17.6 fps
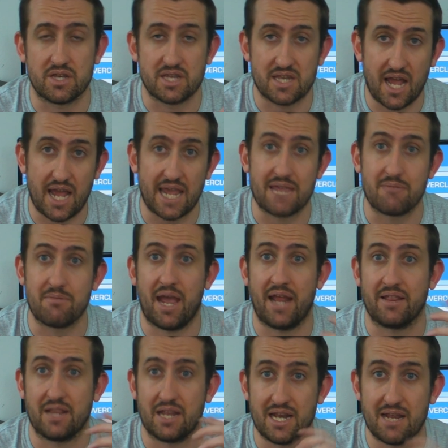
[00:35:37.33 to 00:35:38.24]
name
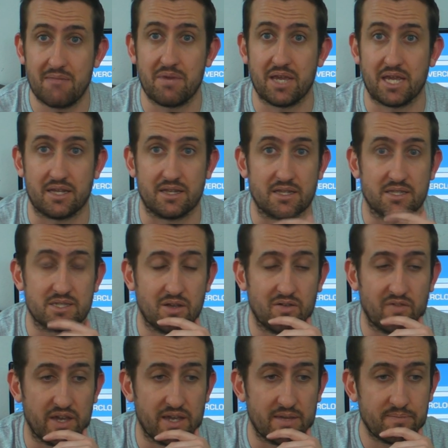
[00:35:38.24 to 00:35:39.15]
and the limitedness
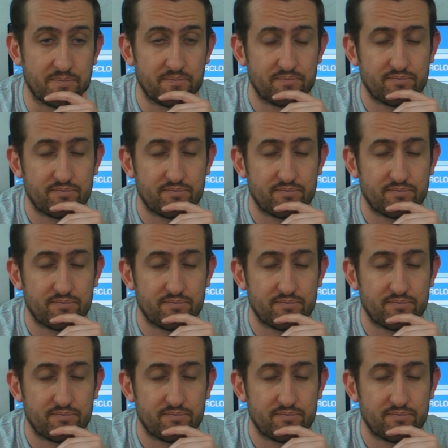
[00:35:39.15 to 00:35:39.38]
of it.